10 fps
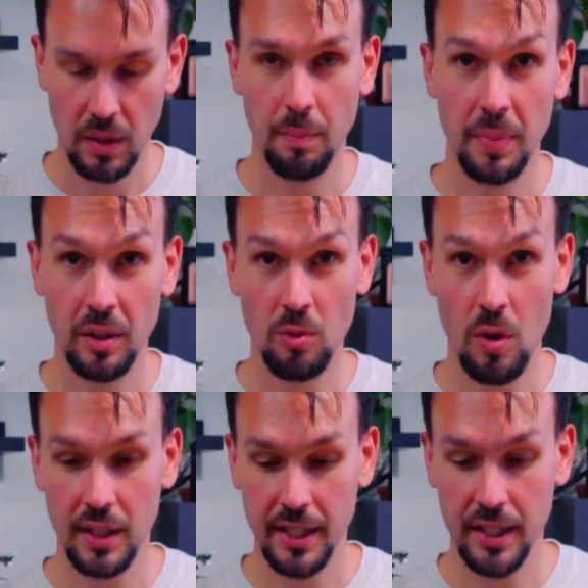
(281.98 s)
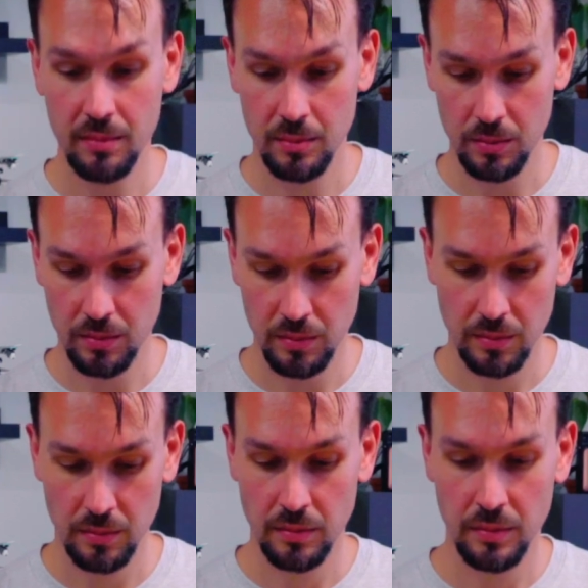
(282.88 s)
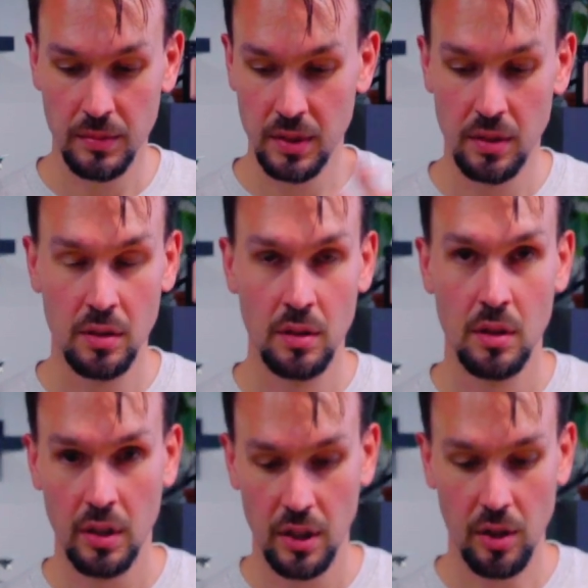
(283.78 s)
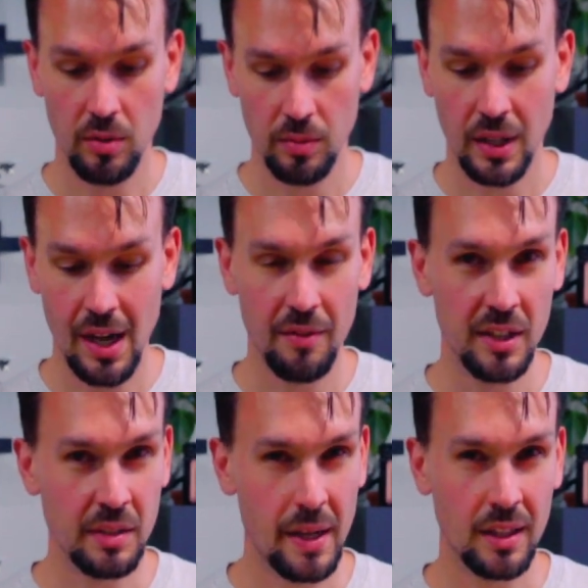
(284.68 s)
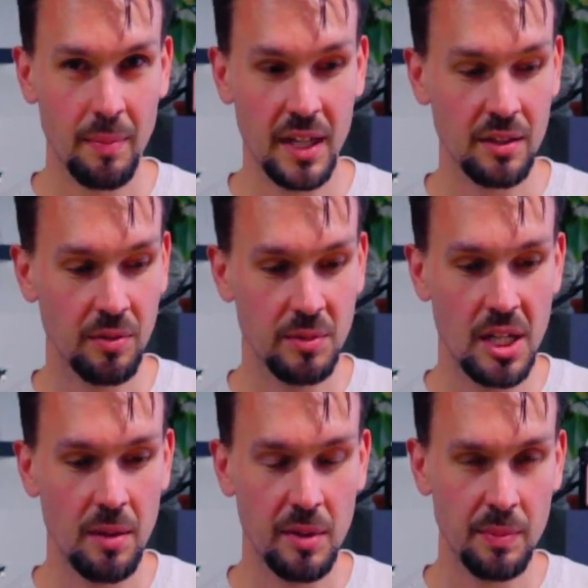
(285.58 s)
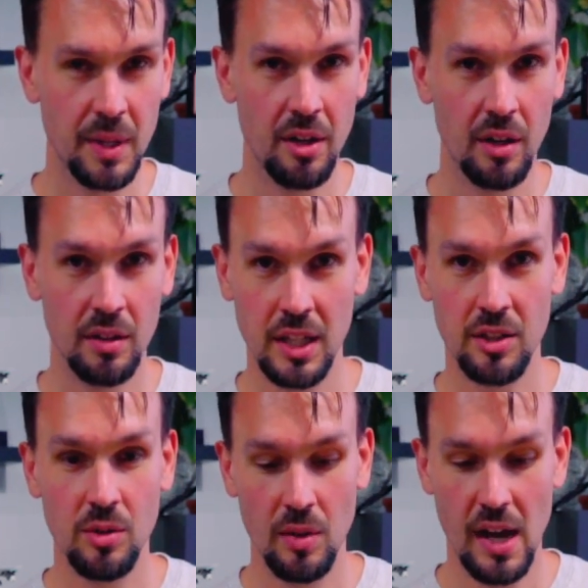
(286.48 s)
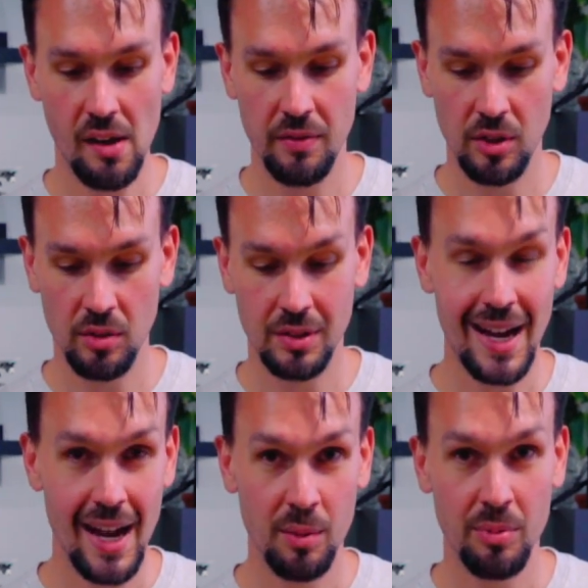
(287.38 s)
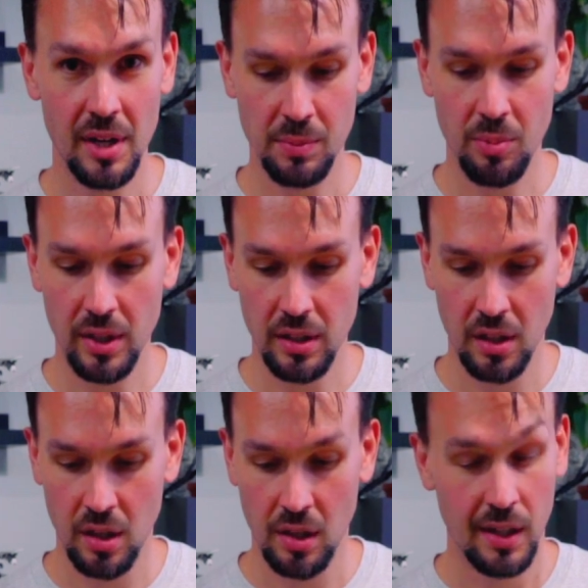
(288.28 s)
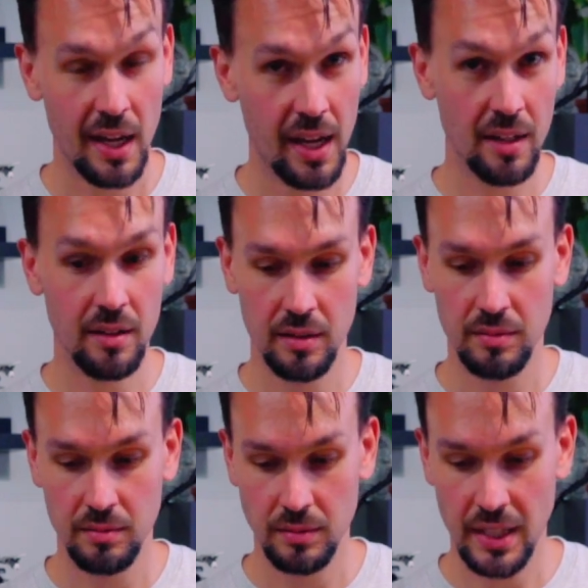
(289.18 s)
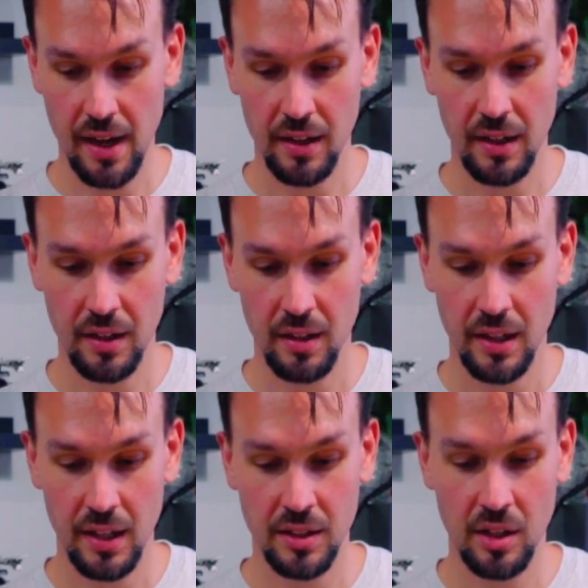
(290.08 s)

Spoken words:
Build quality, you know, we kind of expect the best from JW Speaker. They do have, you know, the higher price point and yeah, it's